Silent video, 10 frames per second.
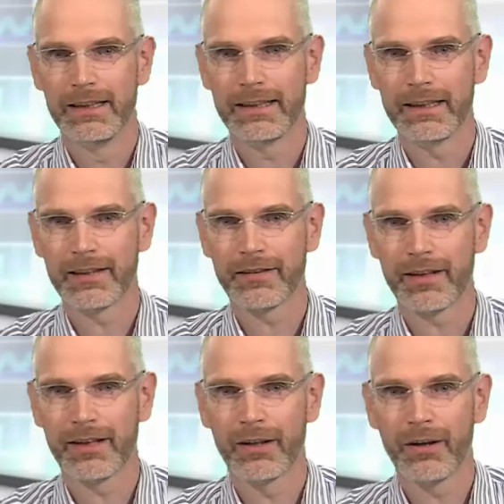There's
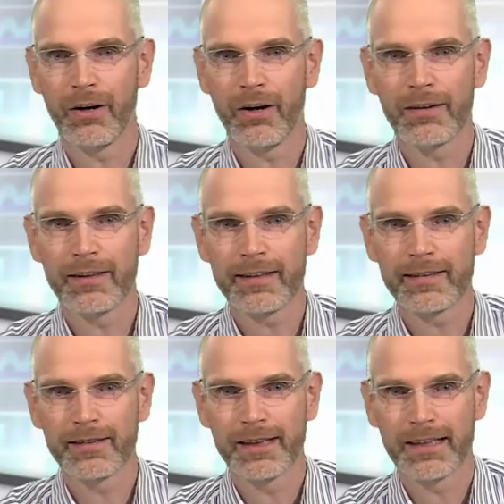a law on
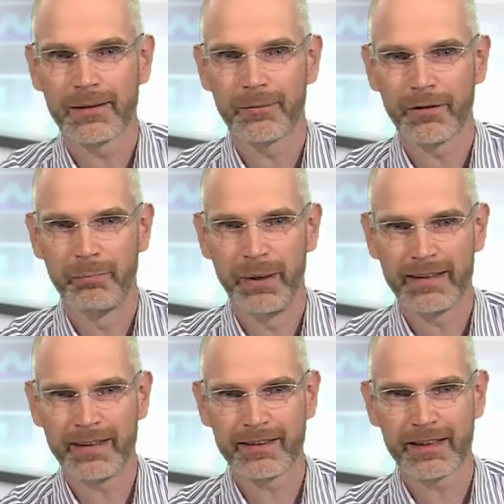this, and I've
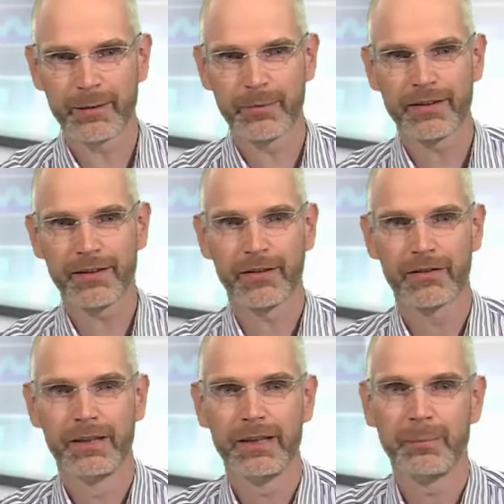bent it a little bit, called
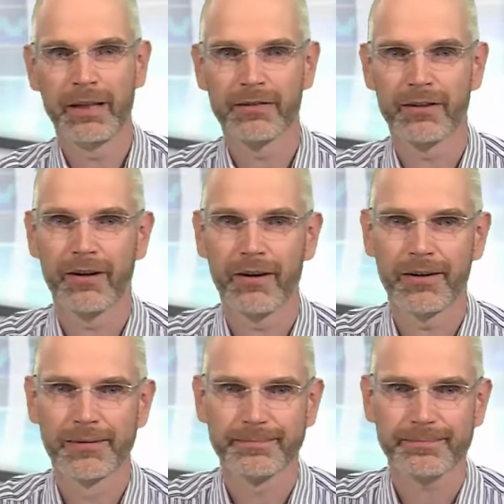Liebig's
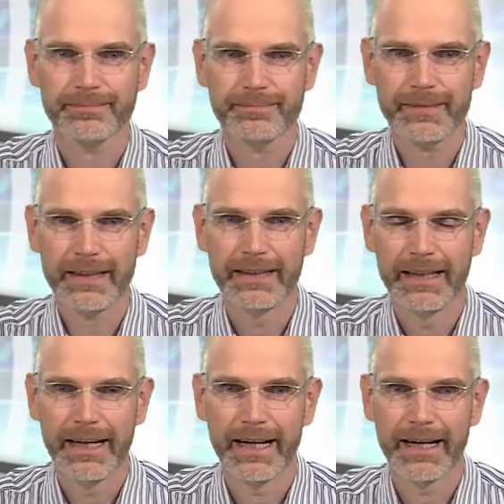law,
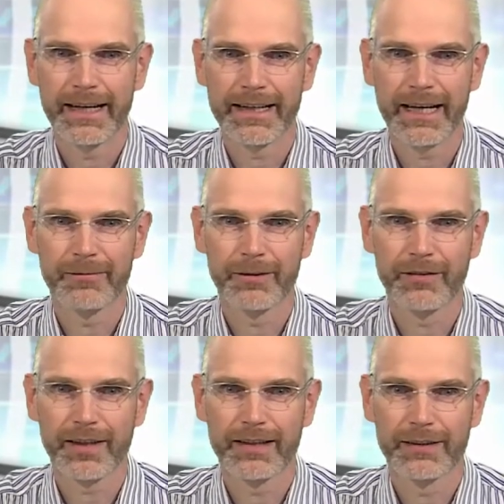and I would
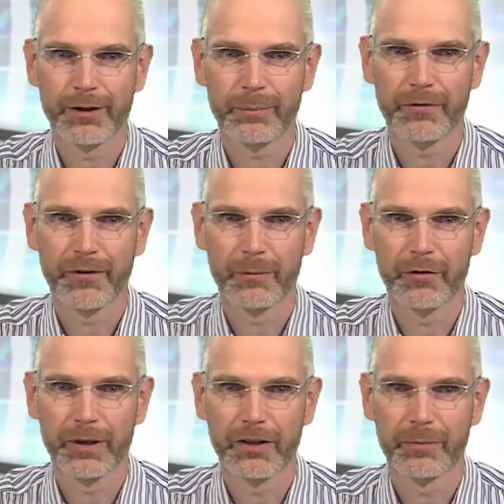say that your performance
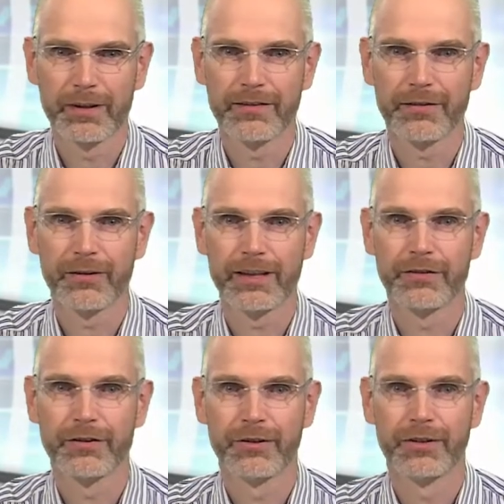management is only
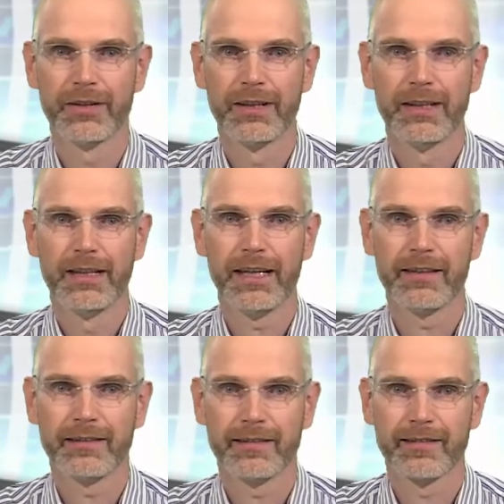as good
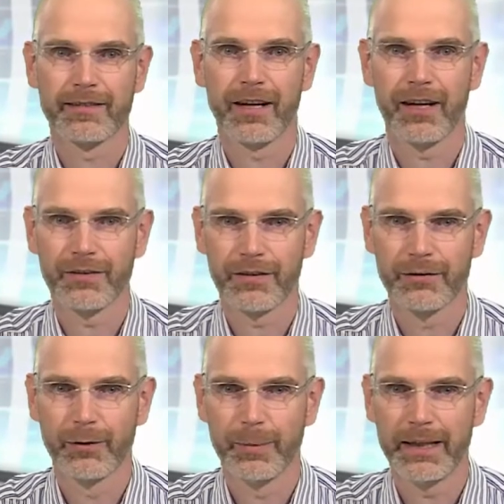as its scarcest
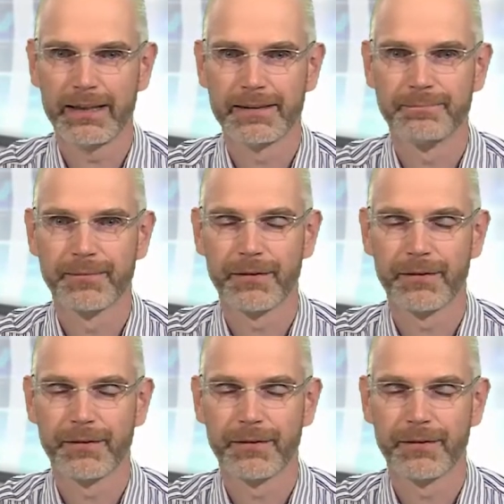domain.